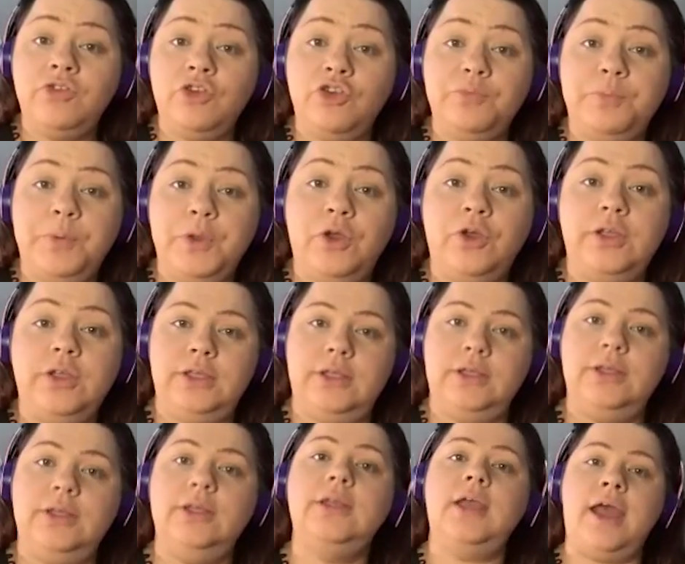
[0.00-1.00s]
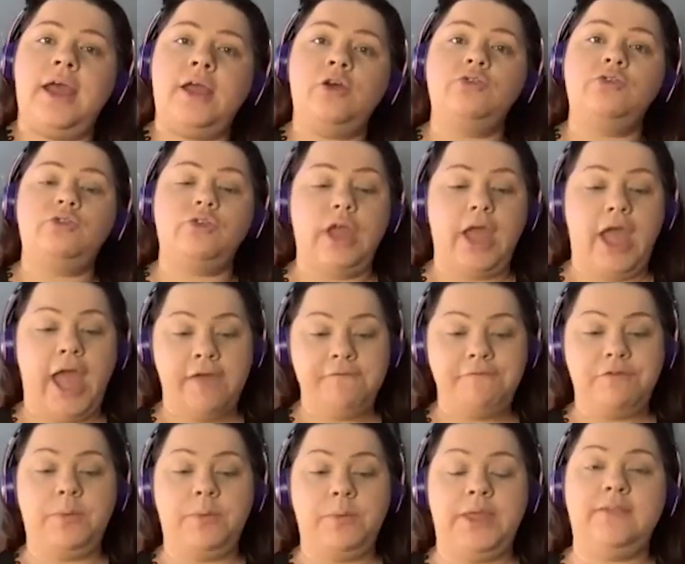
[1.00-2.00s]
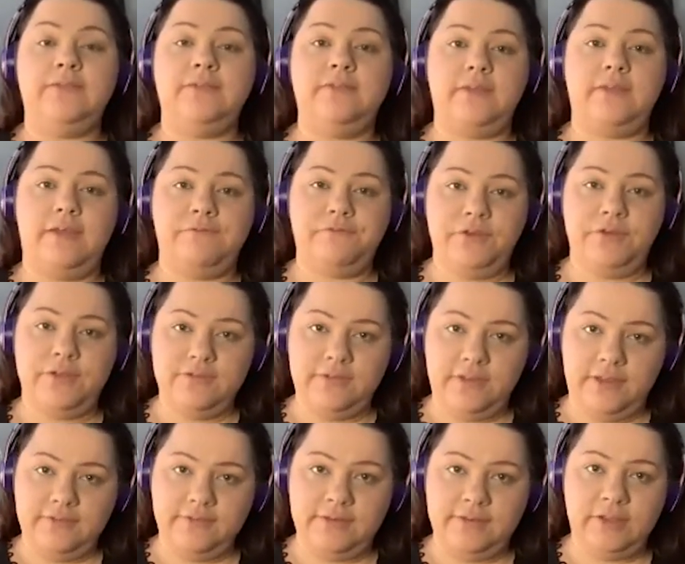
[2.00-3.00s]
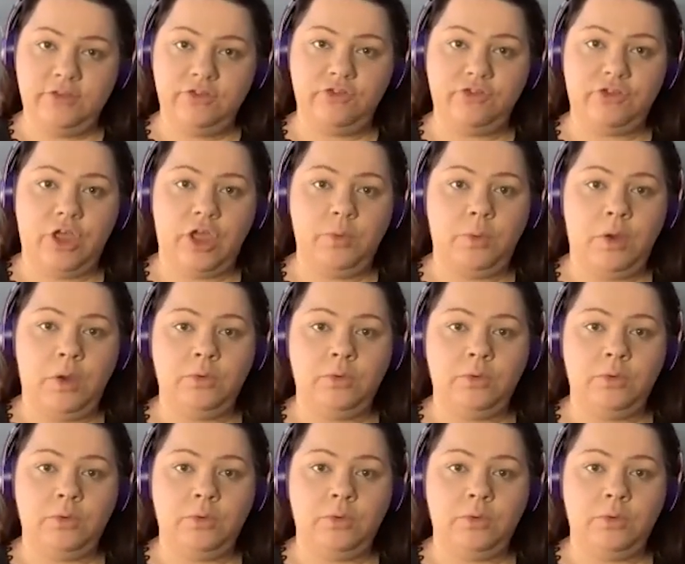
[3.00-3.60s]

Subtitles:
does, because every week's different, isn't it? So